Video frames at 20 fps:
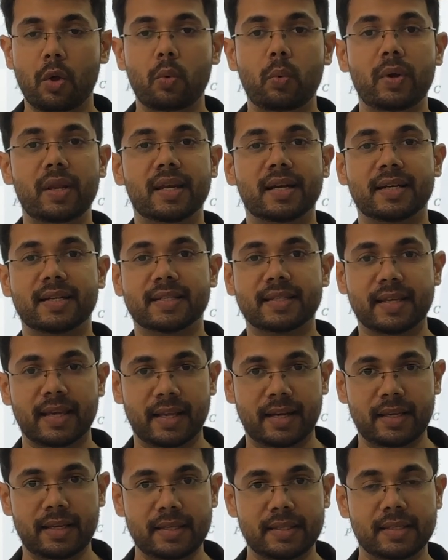we learned
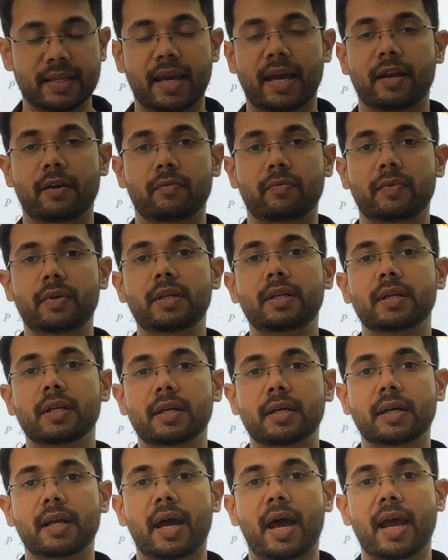skerries and we
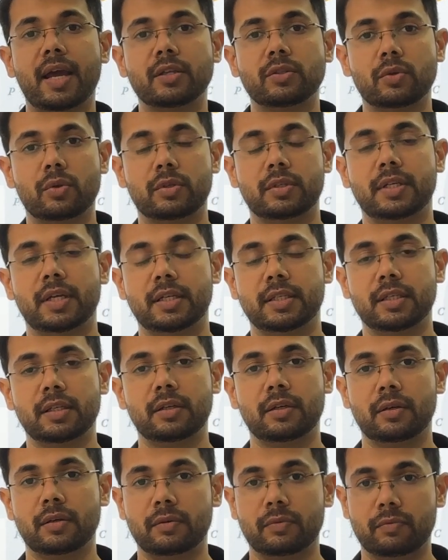learned isostatic
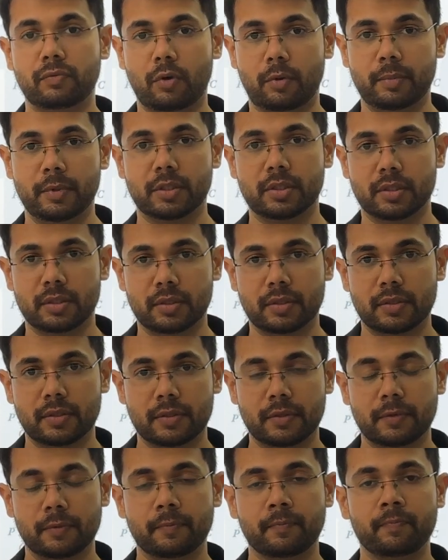
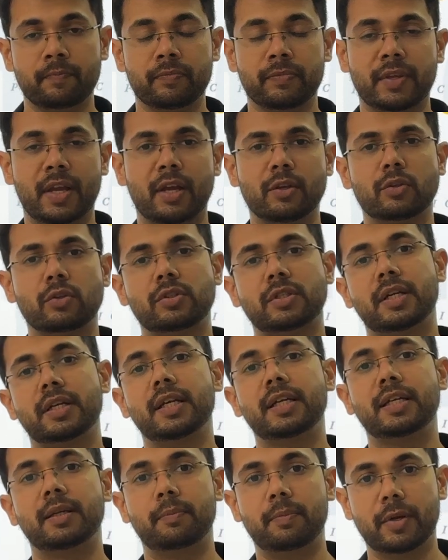formations,
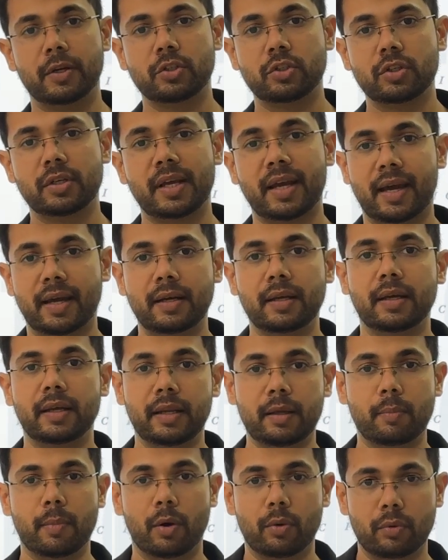isostatic depression and
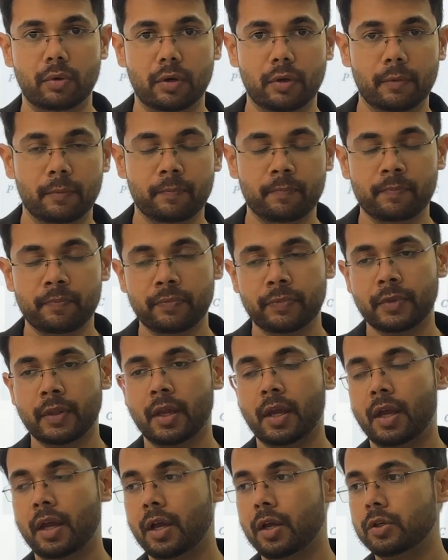rebound.
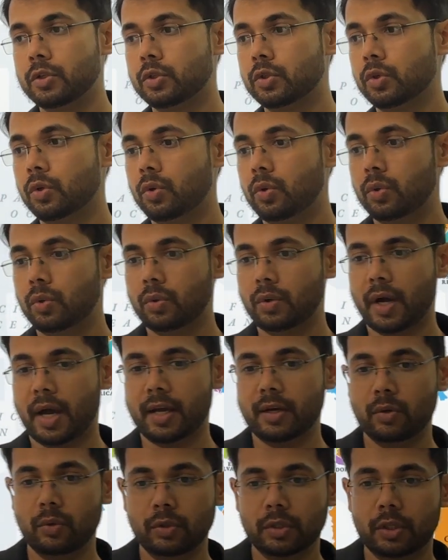So
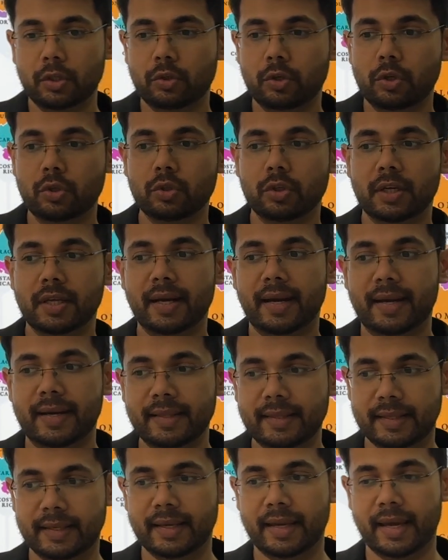I don't think you need to learn
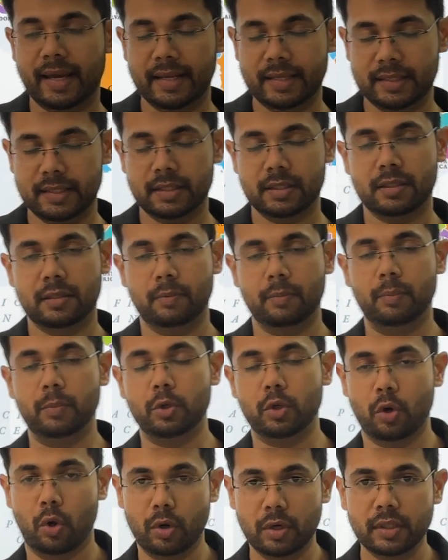anything else
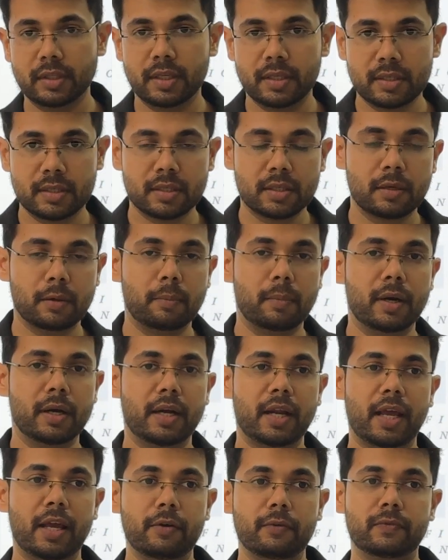beyond this,
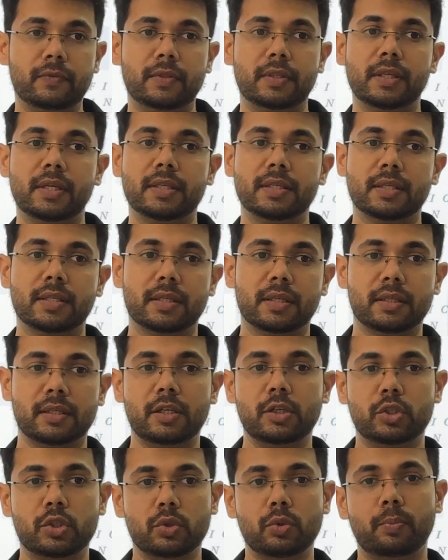but if this
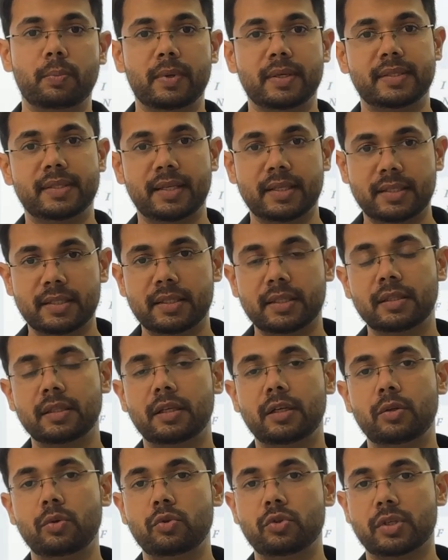issue persists in
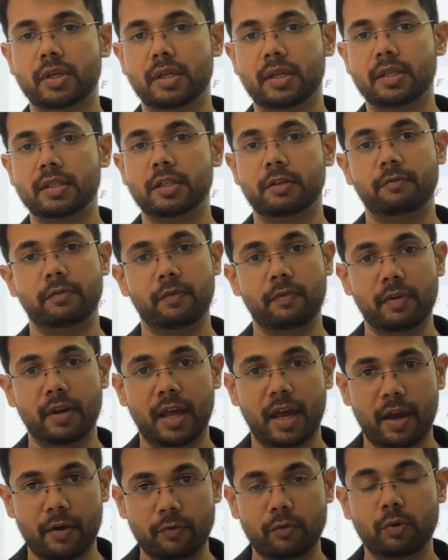the news channels, then we will
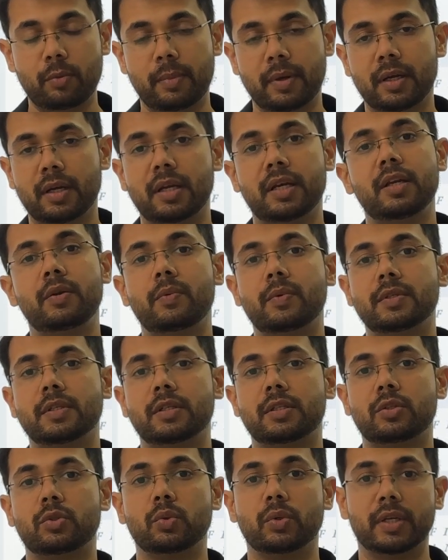have to make a
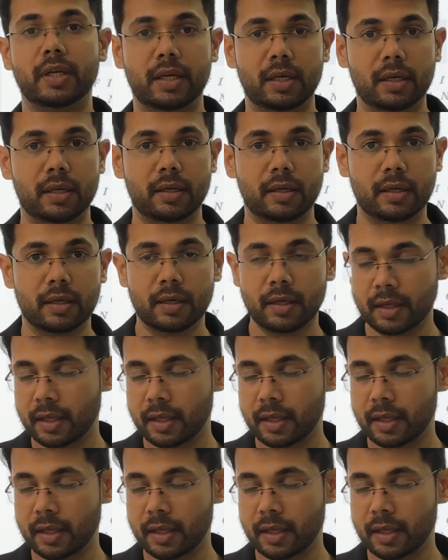revisit to Greenland.